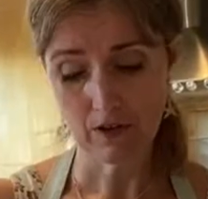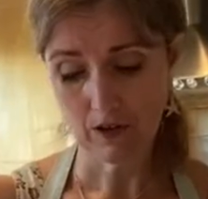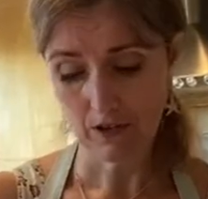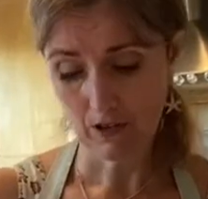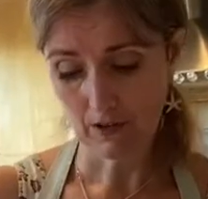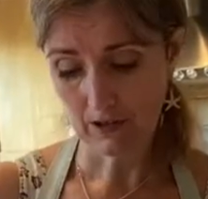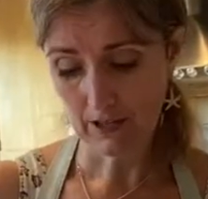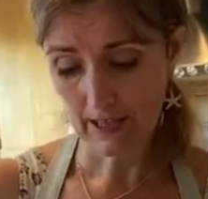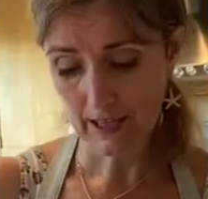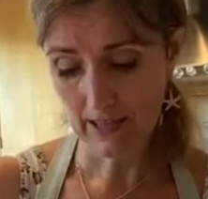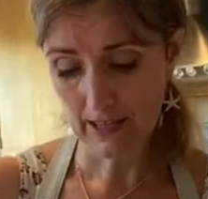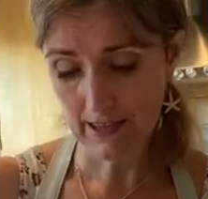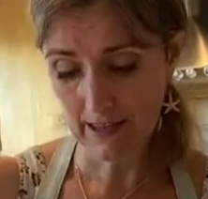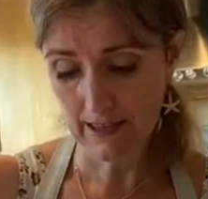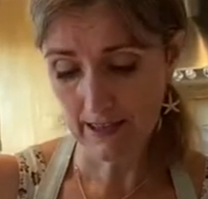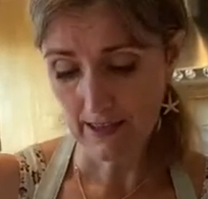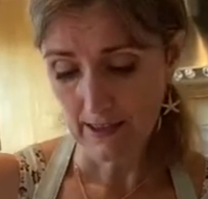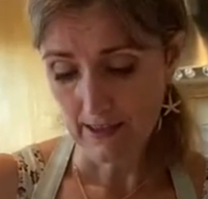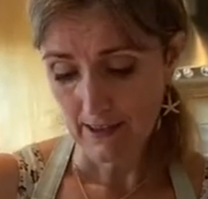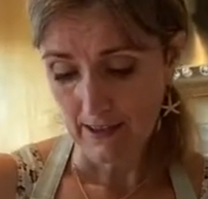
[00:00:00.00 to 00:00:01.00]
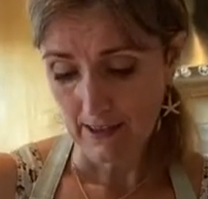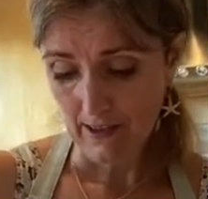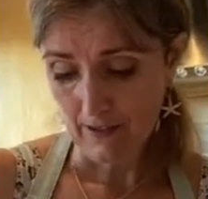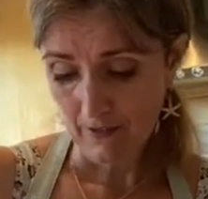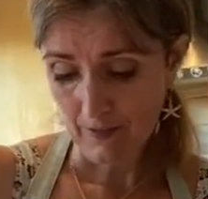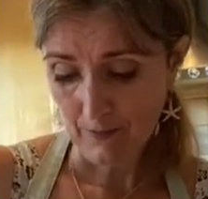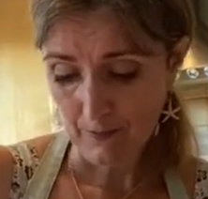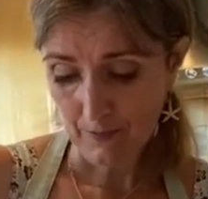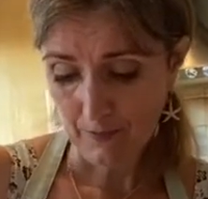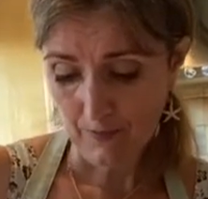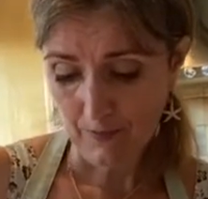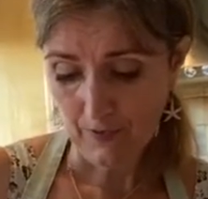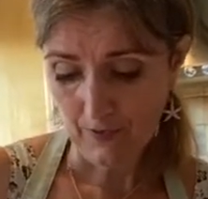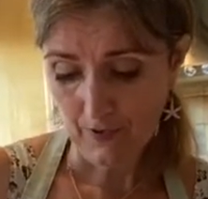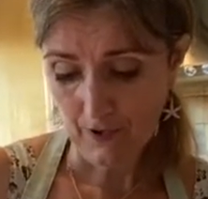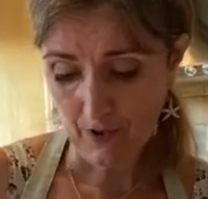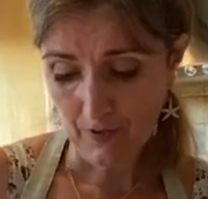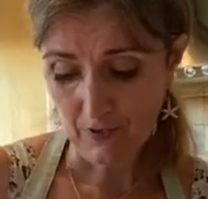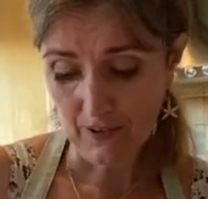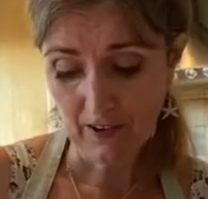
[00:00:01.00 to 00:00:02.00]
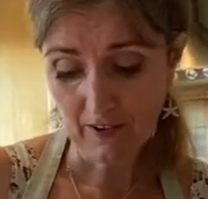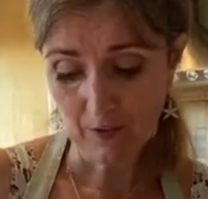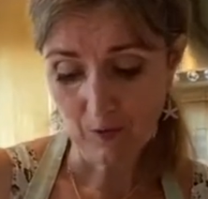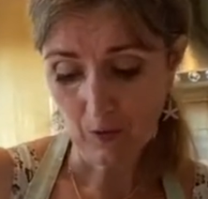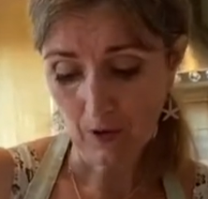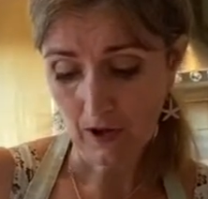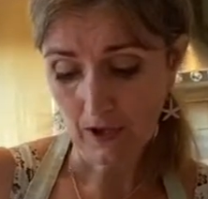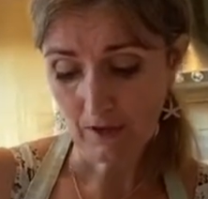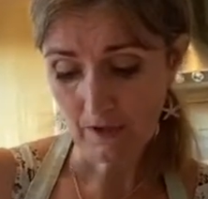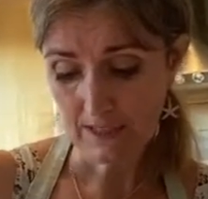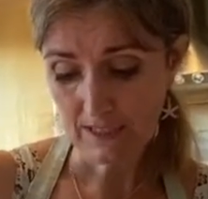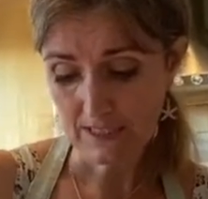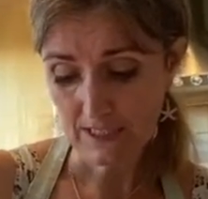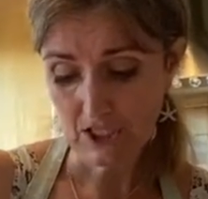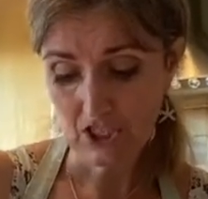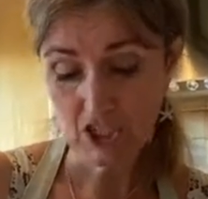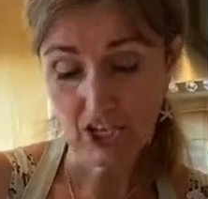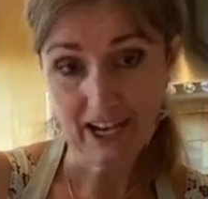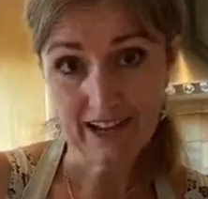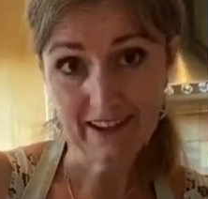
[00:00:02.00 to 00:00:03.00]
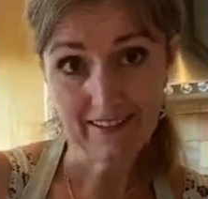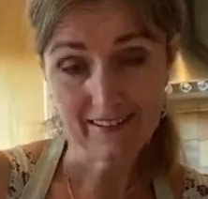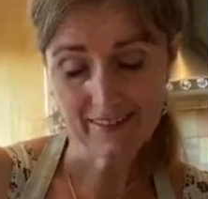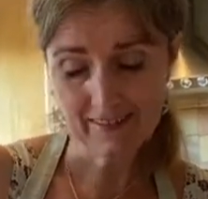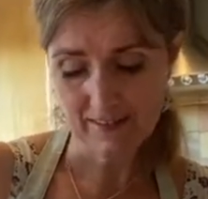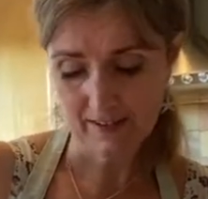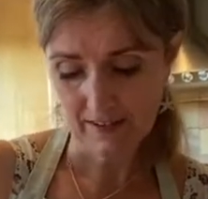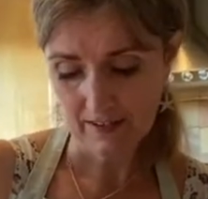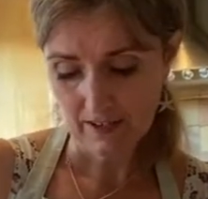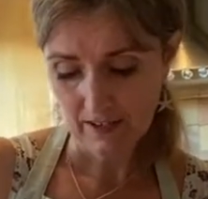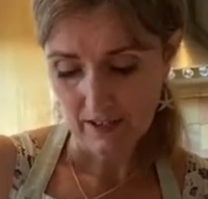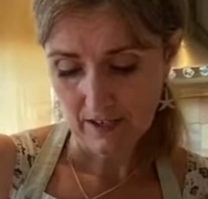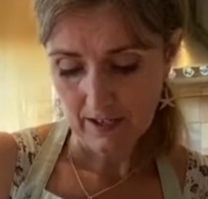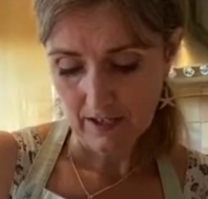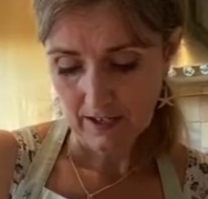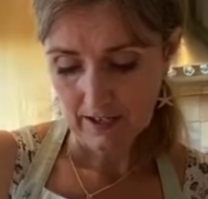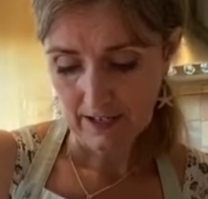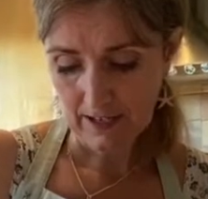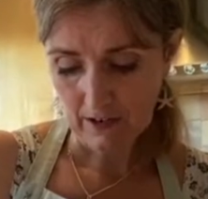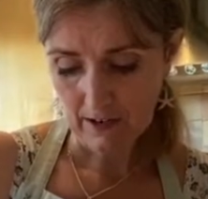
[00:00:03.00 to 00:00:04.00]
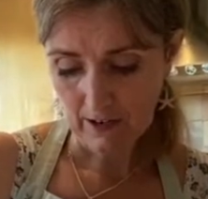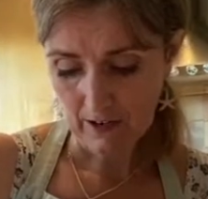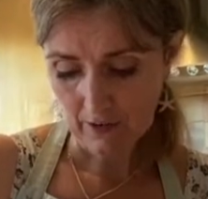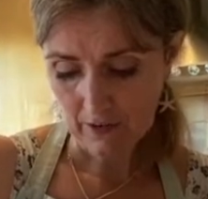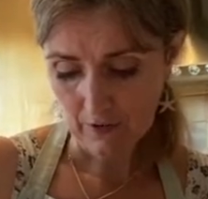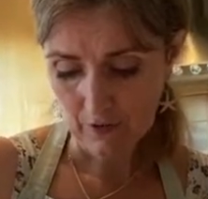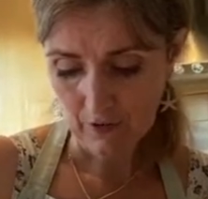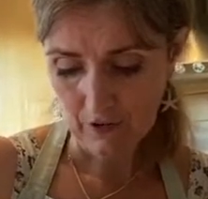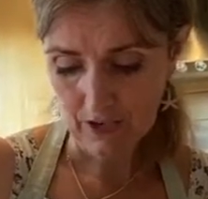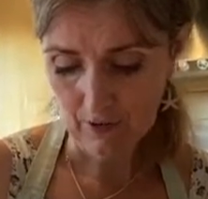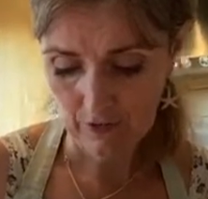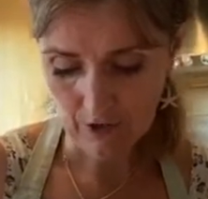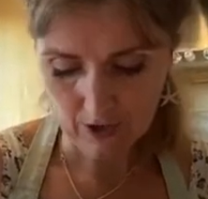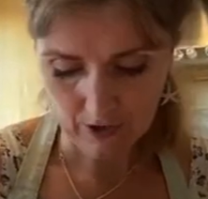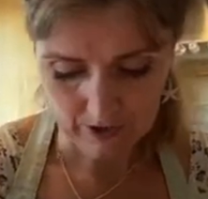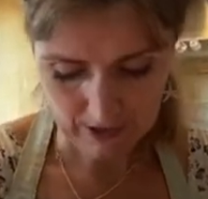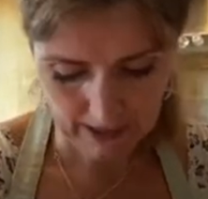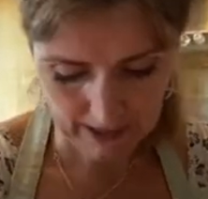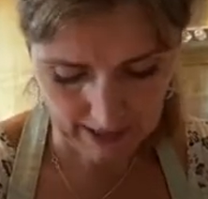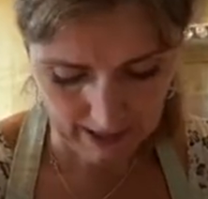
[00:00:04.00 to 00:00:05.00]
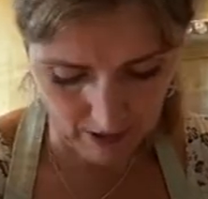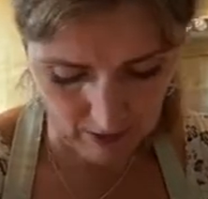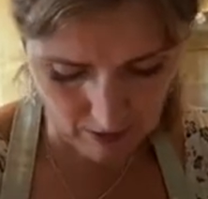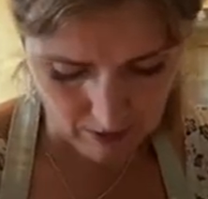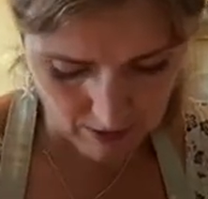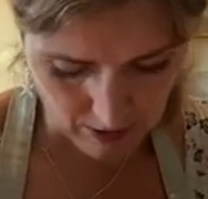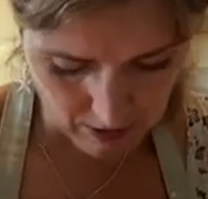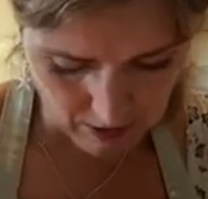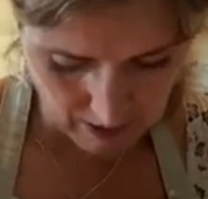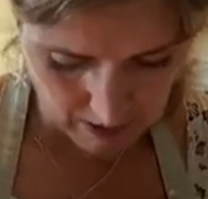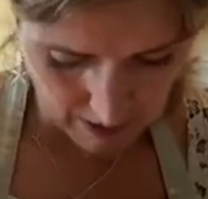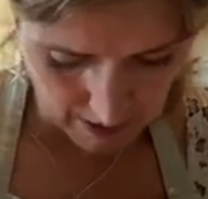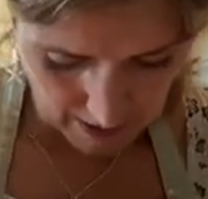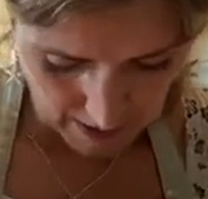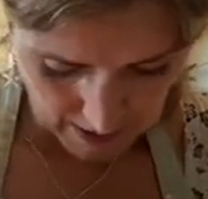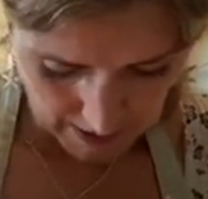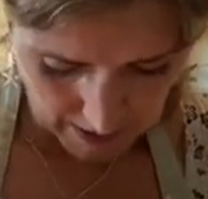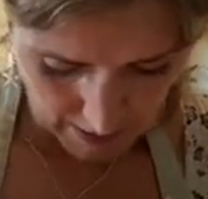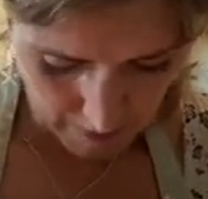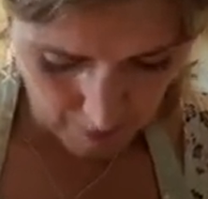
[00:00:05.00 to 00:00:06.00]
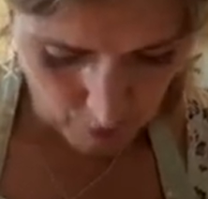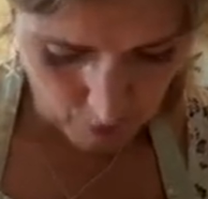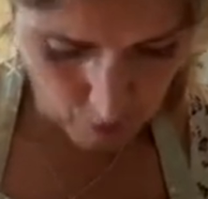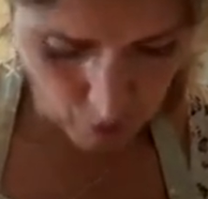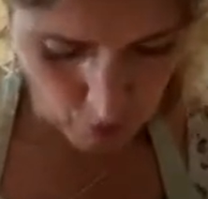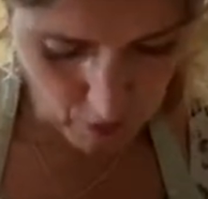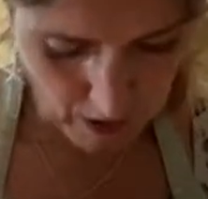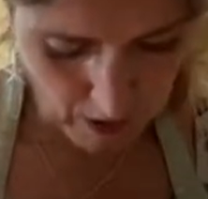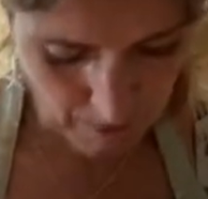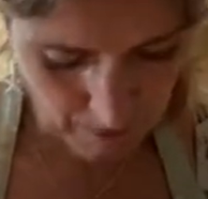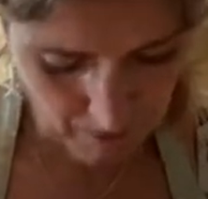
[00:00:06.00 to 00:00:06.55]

okay? So that's what I would suggest. Now, if you have a look now, it's all come